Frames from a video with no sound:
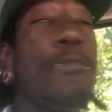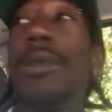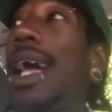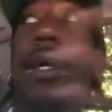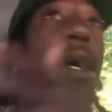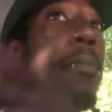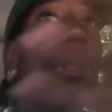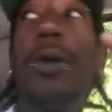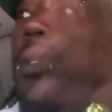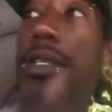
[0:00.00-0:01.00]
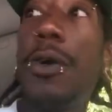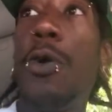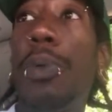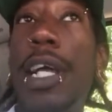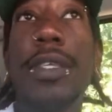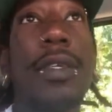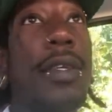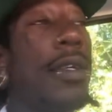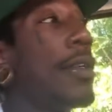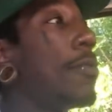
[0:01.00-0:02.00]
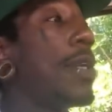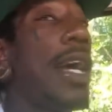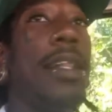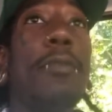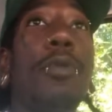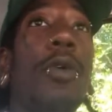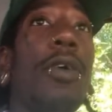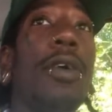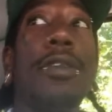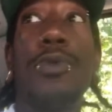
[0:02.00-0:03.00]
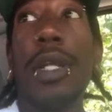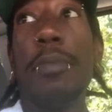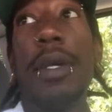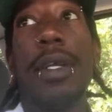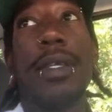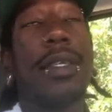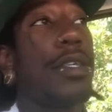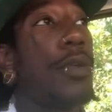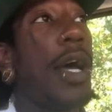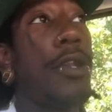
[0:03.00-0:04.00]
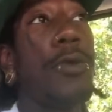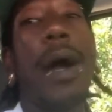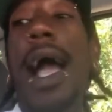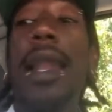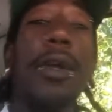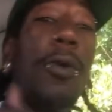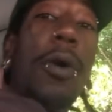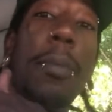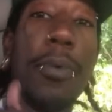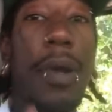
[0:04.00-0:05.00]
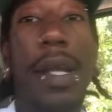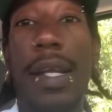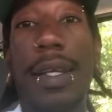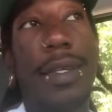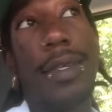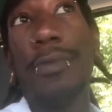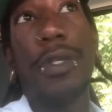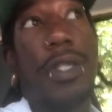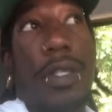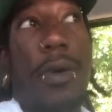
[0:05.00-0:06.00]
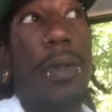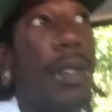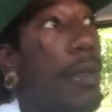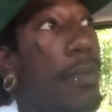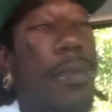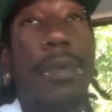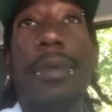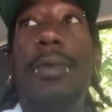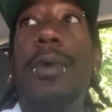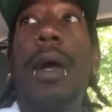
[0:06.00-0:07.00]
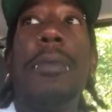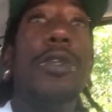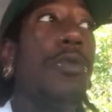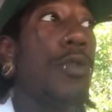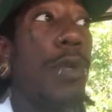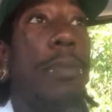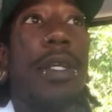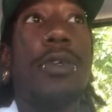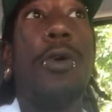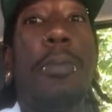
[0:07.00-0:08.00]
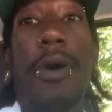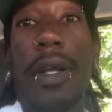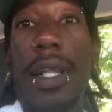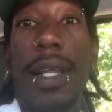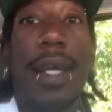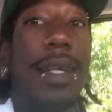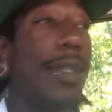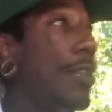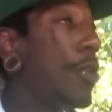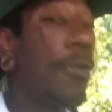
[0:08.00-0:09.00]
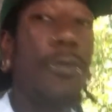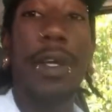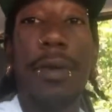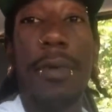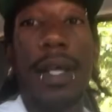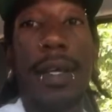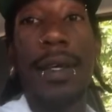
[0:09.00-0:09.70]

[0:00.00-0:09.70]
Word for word: I can not blow this whole place with that leaf blower in 20 minutes. So I knew I had to go upgrade. It was just only, what I'm gonna do is sweep this whole parking lot? No freaking way.